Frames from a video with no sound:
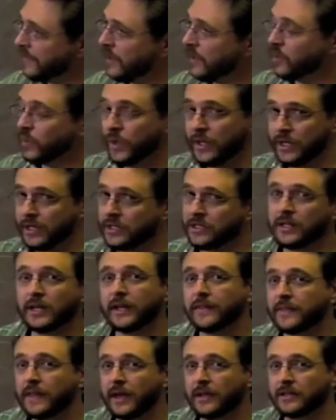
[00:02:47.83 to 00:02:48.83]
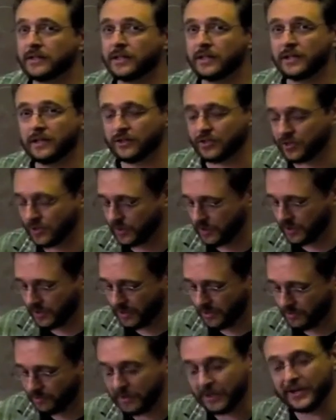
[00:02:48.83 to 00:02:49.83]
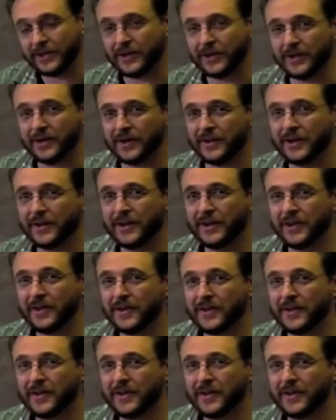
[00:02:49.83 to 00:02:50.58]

Then we need to get that ticket so she can be here